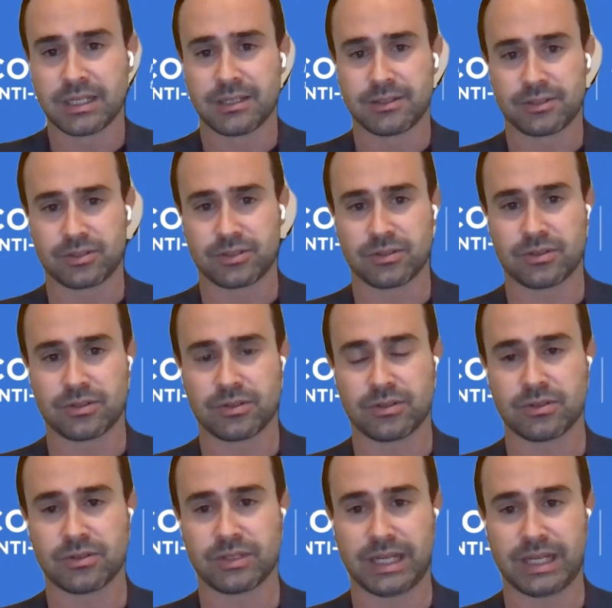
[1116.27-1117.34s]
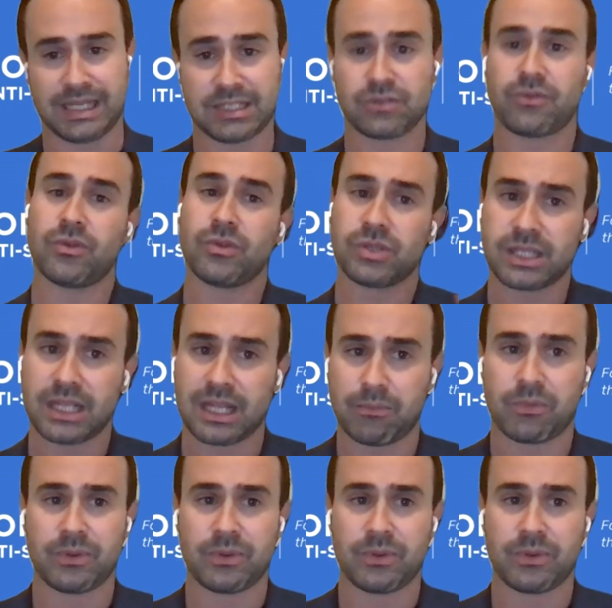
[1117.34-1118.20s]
So that's the first step.